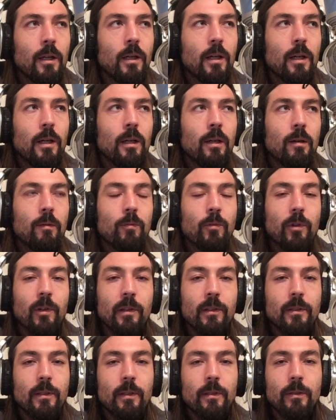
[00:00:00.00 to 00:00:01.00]
Or
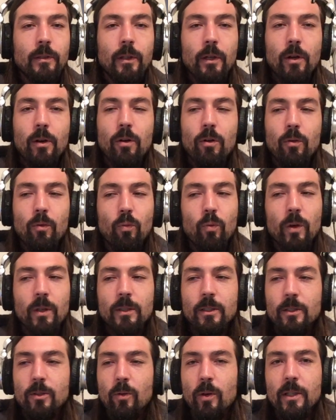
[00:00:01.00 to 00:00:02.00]
else I'd go
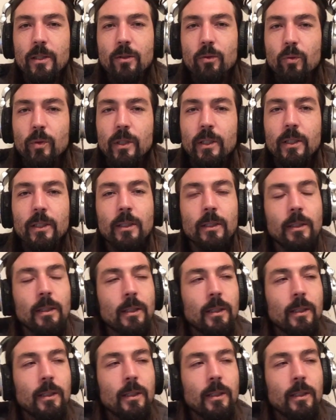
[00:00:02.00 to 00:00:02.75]
once, twice a week.